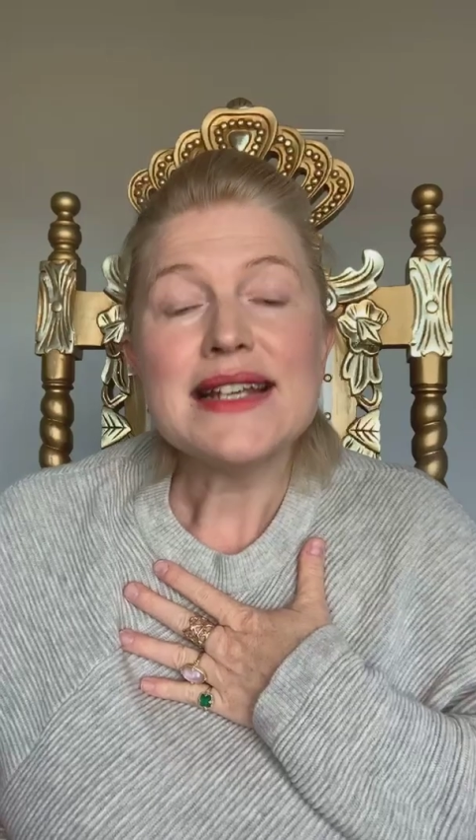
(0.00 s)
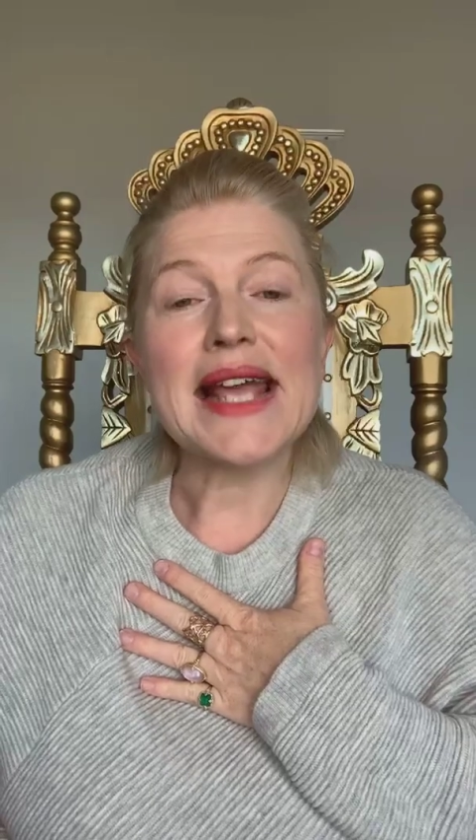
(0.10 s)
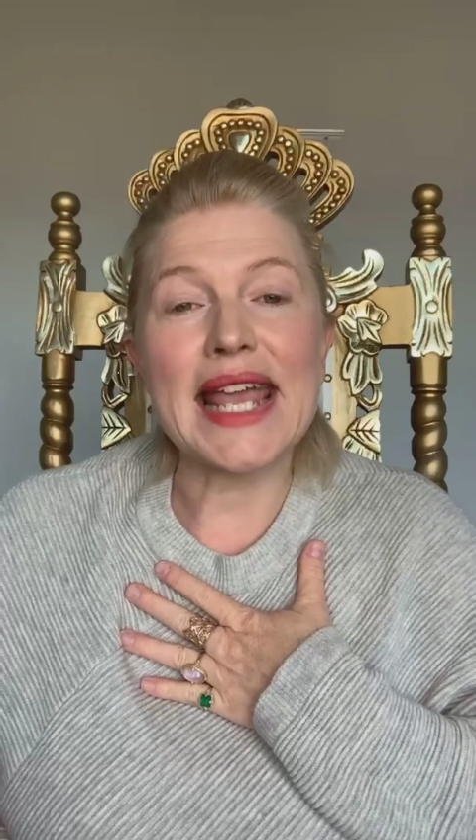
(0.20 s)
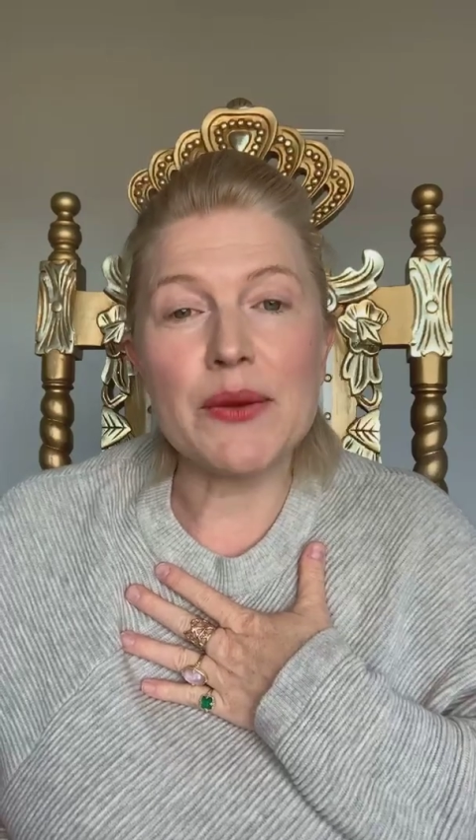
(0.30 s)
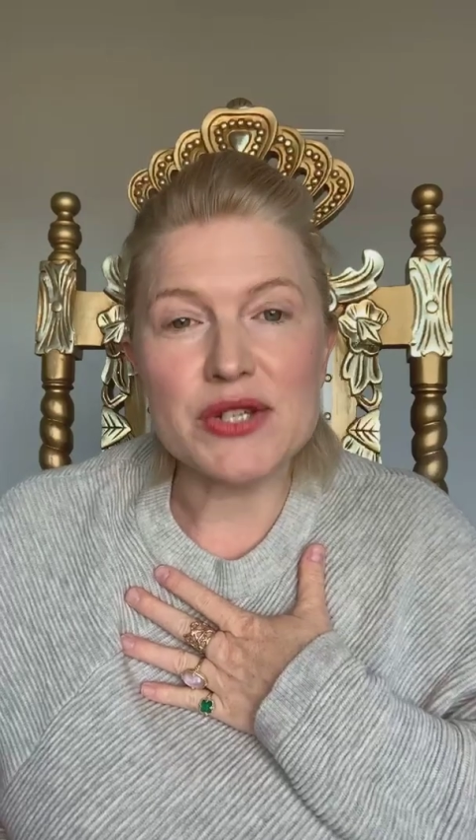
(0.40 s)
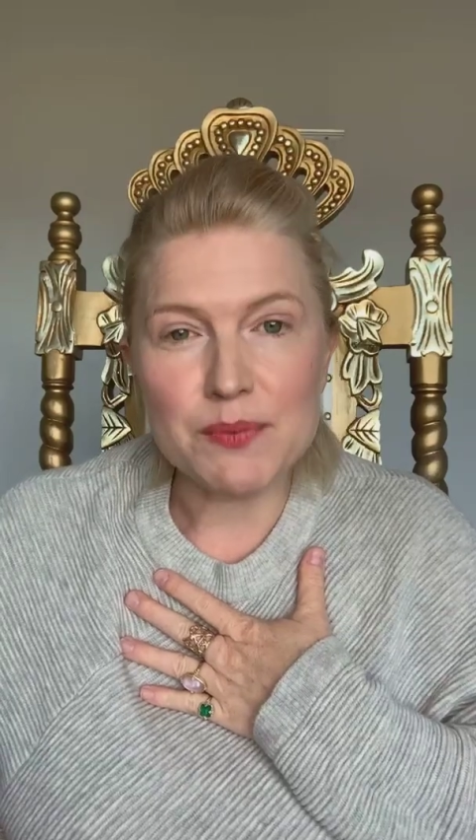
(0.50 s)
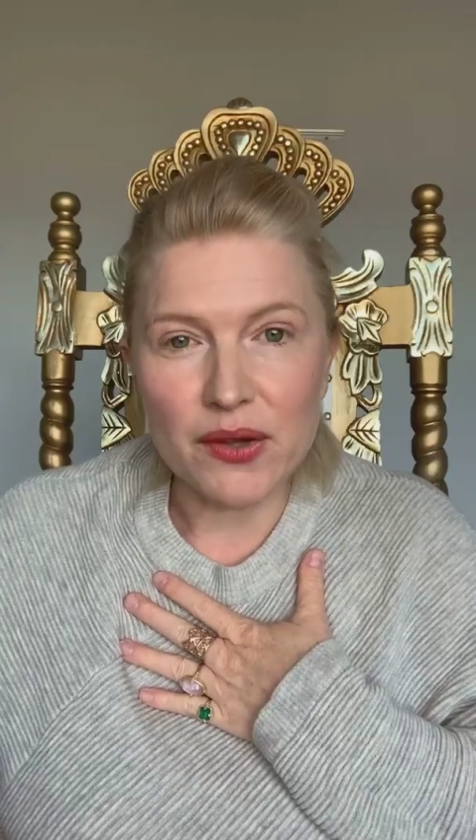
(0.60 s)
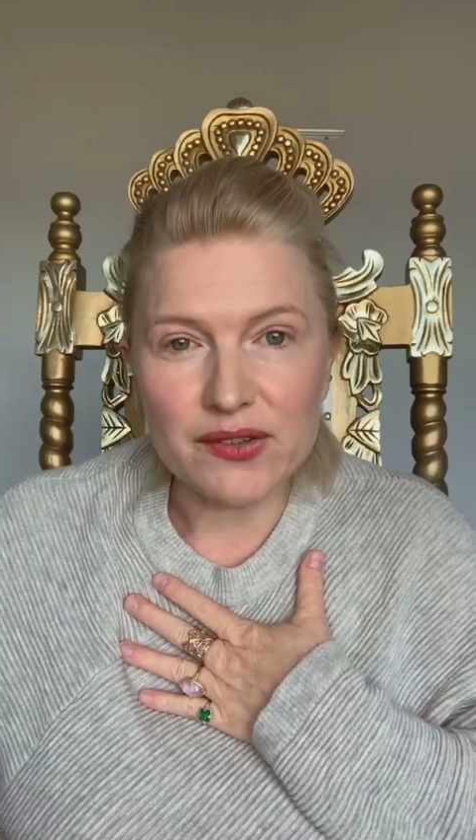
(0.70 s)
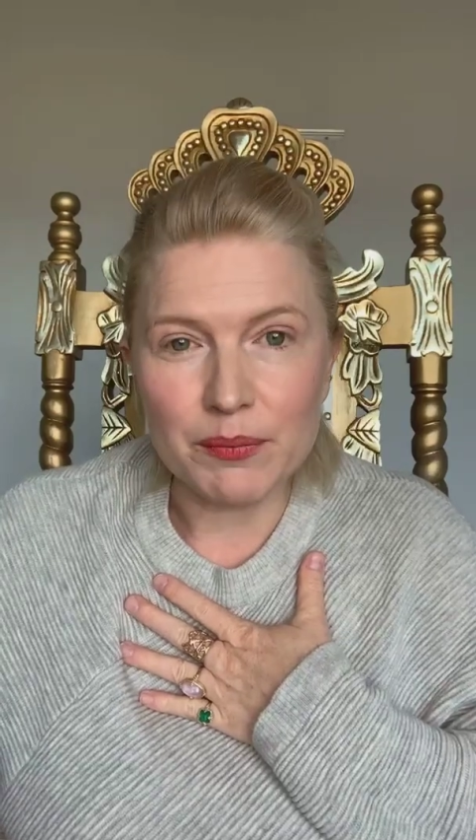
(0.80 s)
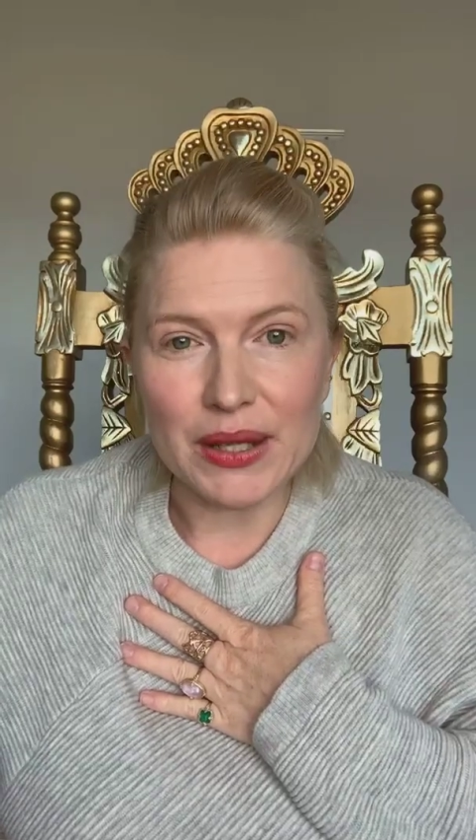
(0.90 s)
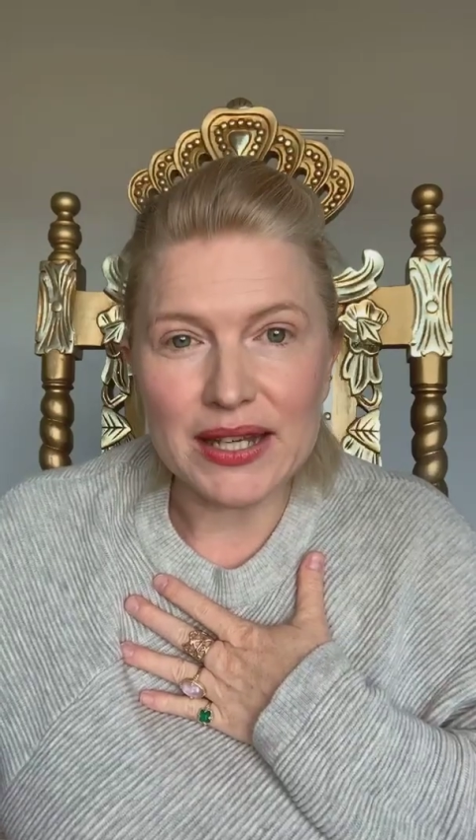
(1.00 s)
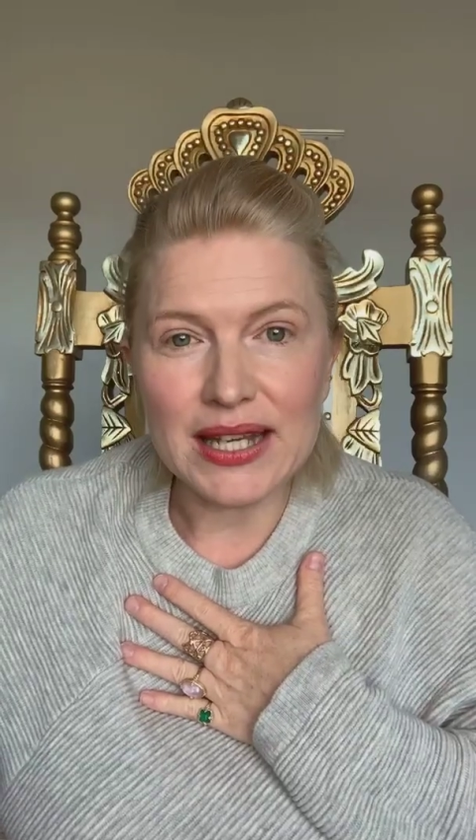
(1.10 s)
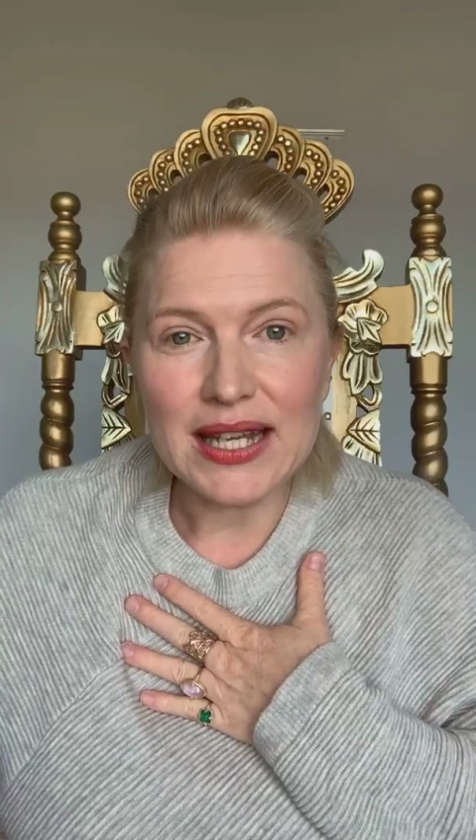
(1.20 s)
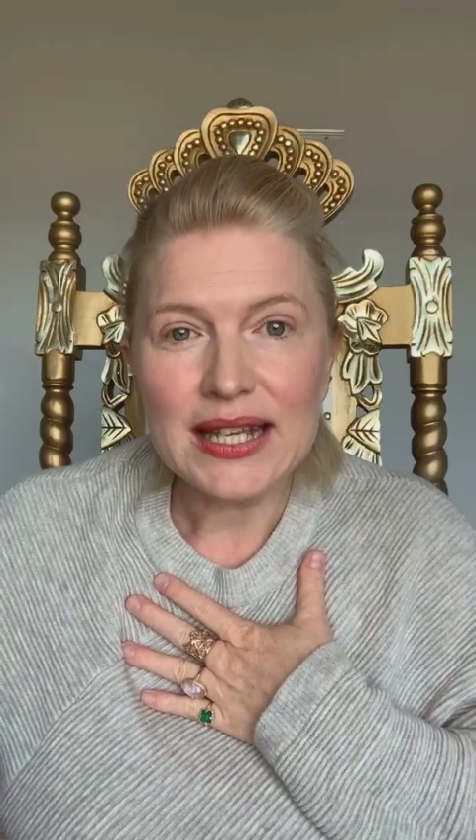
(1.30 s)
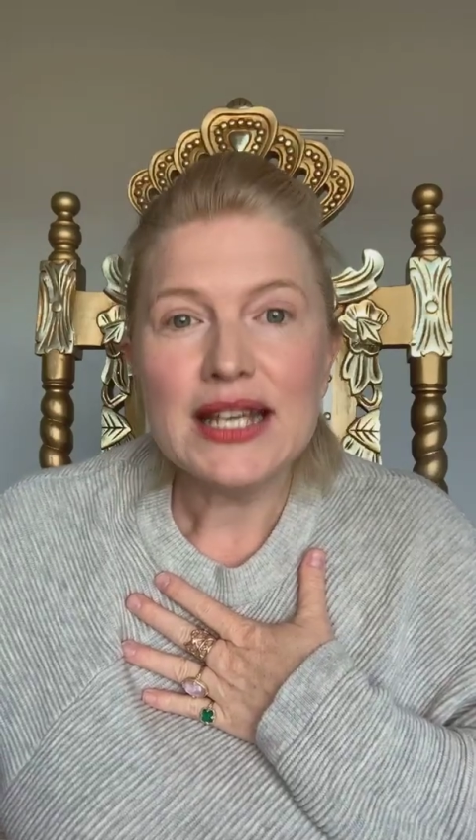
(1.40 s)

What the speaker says: taking responsibility,